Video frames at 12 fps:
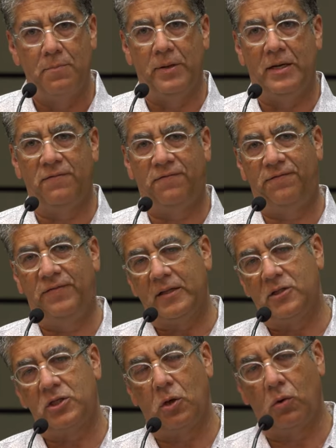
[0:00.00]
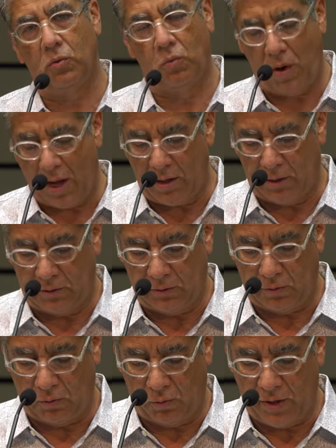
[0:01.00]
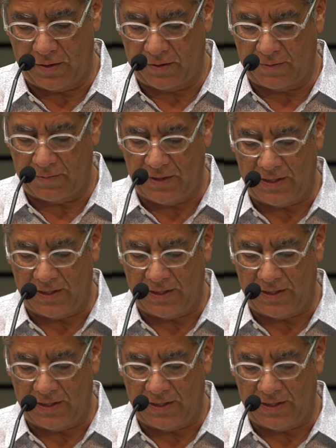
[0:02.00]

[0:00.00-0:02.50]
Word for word: But it fits so well with